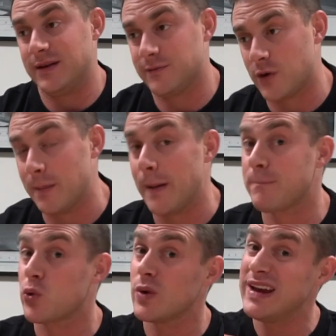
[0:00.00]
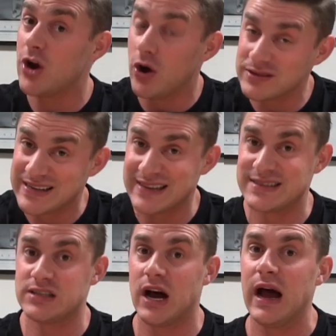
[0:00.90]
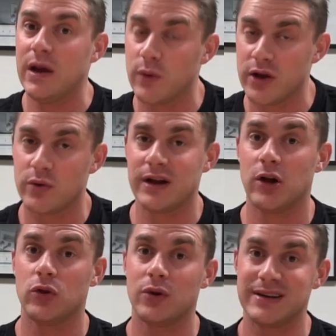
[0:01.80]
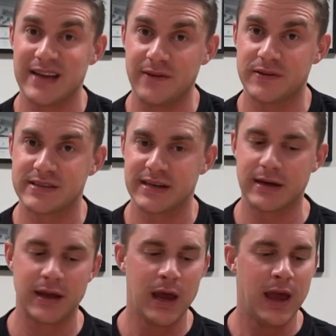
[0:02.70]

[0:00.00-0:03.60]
from a pre-contest diet where you're in caloric deficit